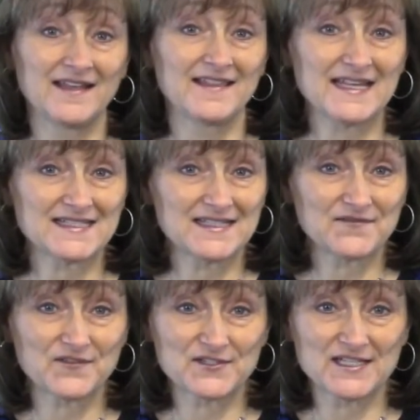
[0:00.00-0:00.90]
That's
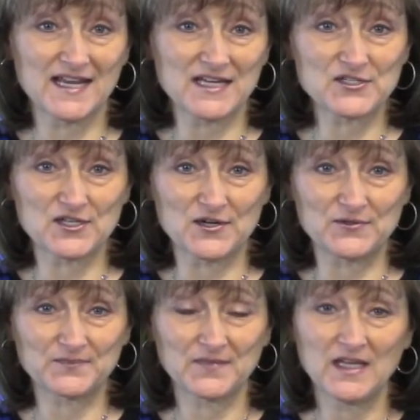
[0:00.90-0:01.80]
it for today's
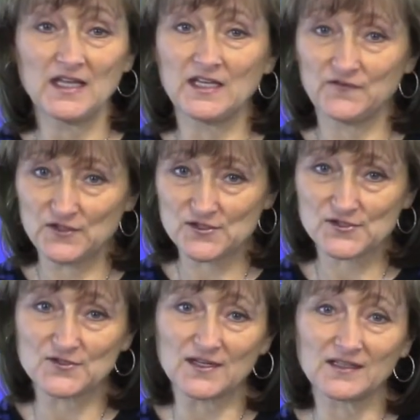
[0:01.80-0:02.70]
show. If you're
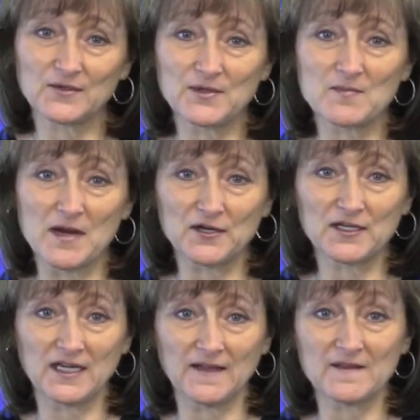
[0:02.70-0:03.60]
struggling with
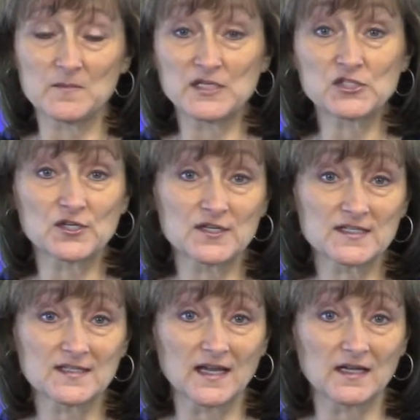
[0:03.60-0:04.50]
marketing, then be sure to
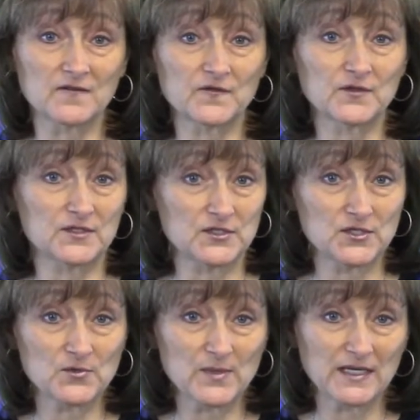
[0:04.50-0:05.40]
sign up for the
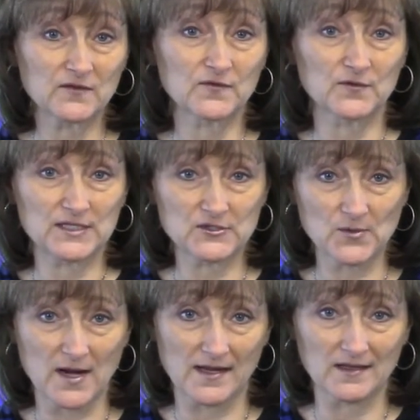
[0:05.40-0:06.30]
2-week free
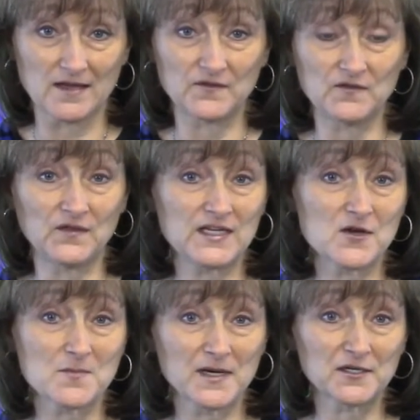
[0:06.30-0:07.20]
trial of the
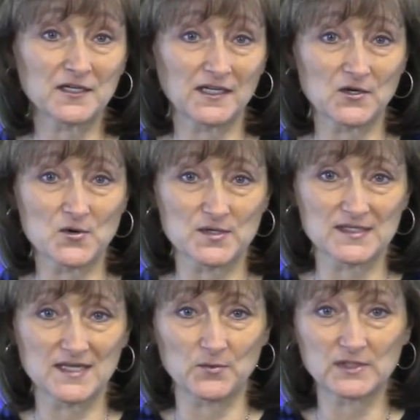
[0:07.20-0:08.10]
video marketing course
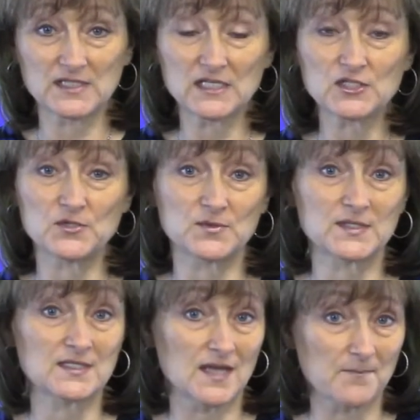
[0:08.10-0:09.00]
that will teach you
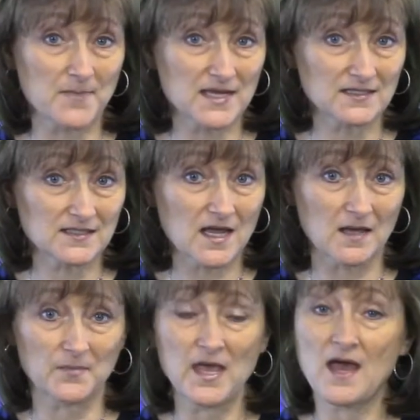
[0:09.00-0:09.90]

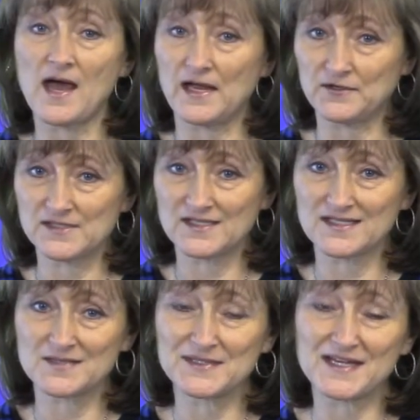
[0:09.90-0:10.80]
step-by-step how to
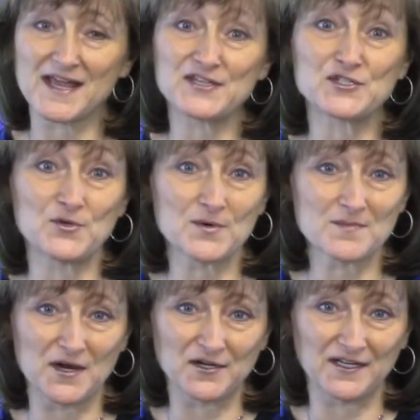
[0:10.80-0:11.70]
systematize your
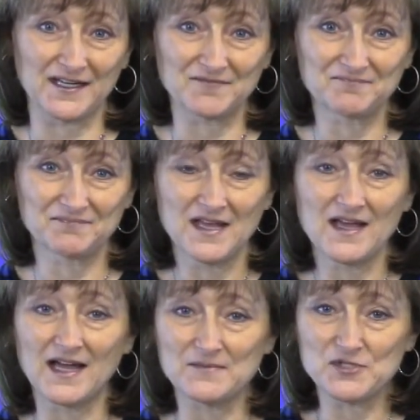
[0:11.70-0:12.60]
marketing.
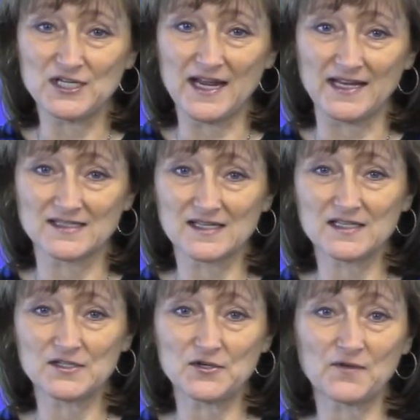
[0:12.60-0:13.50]
I'm Jean Hansen,
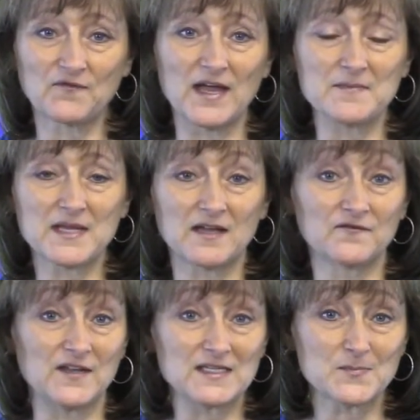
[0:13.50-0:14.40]
and you can find me on
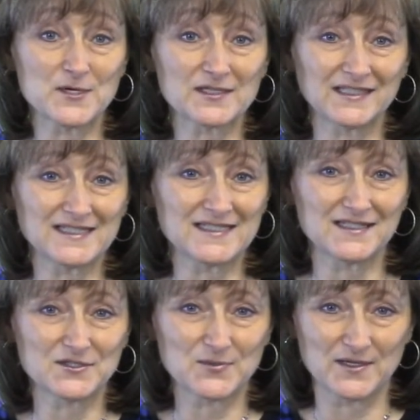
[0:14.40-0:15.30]
Facebook, LinkedIn,
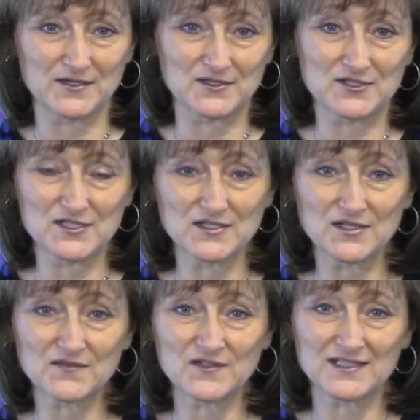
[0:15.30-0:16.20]
and Twitter. Just
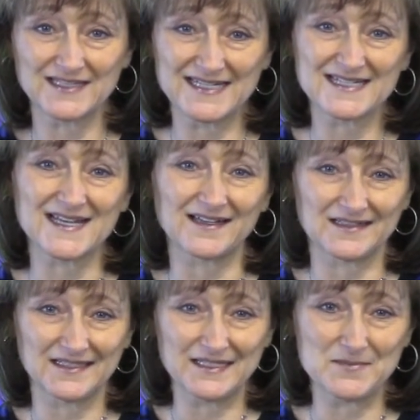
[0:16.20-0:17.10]
look for the links at
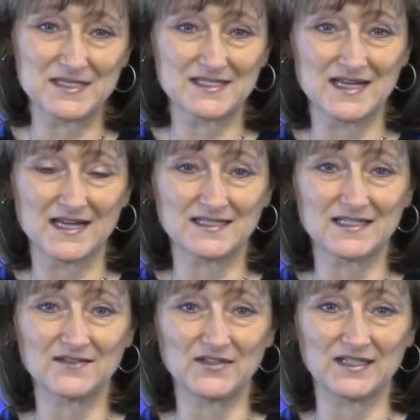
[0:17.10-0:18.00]

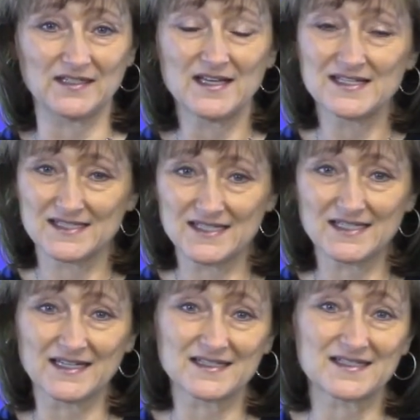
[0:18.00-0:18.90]
CleaningBiz.TV. See you
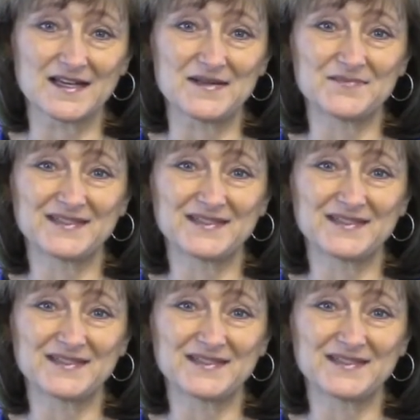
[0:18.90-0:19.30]
next time.